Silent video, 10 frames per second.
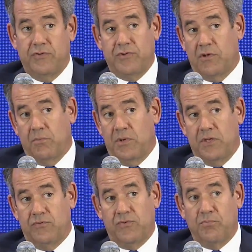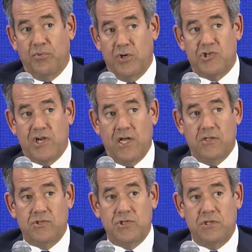It's going to mean some pretty
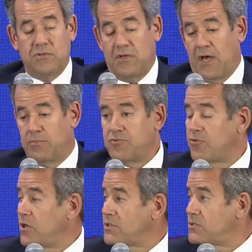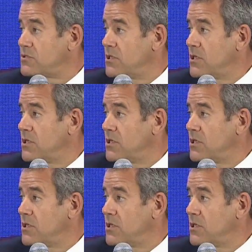challenging times for us.